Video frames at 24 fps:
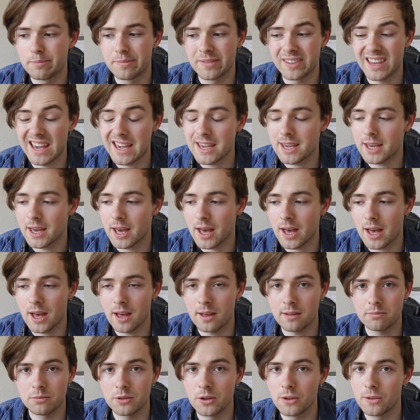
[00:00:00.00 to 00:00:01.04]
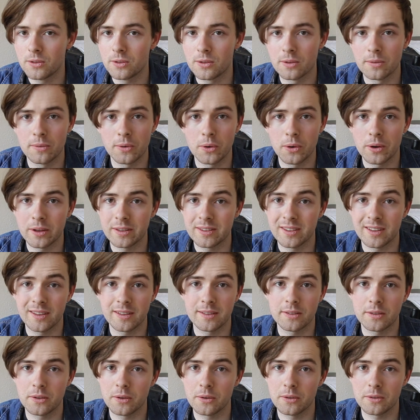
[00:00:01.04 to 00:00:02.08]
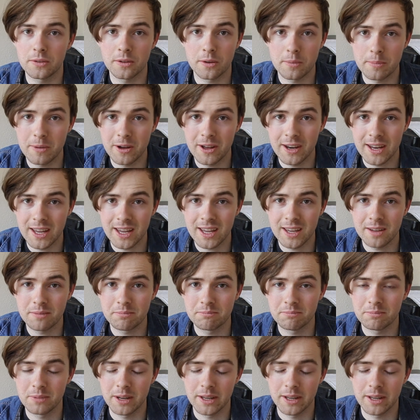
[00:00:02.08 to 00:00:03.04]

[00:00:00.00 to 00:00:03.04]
Take care, use your voices, use your money,